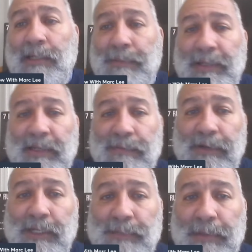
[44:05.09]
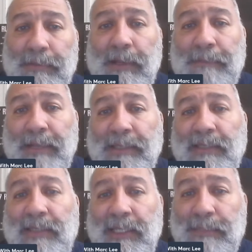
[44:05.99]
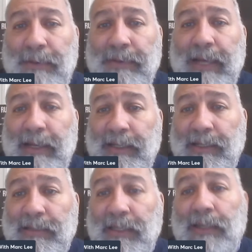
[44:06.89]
depicting various people and places he has spoken out against,